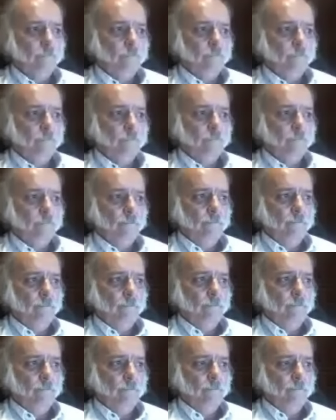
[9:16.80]

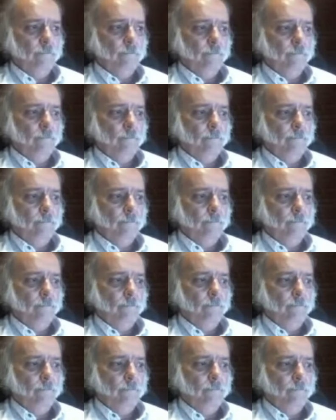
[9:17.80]

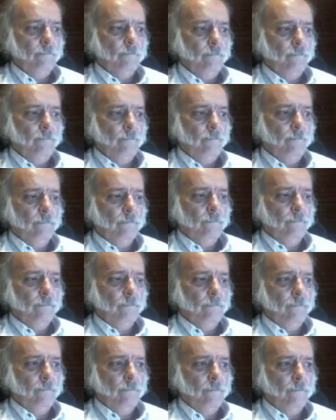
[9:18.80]

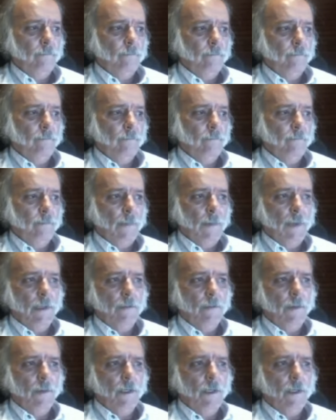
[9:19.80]

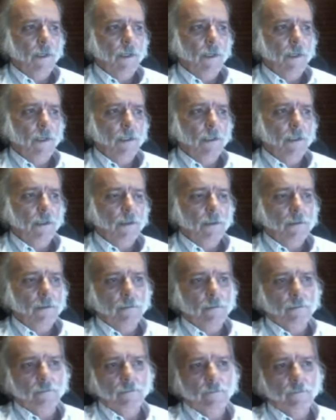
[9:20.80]

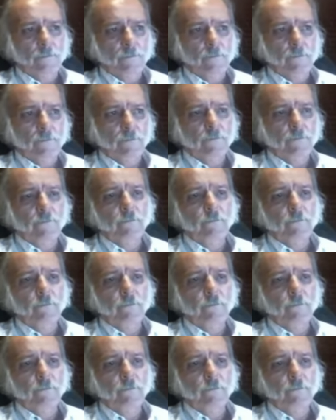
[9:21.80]
The person shown says nothing.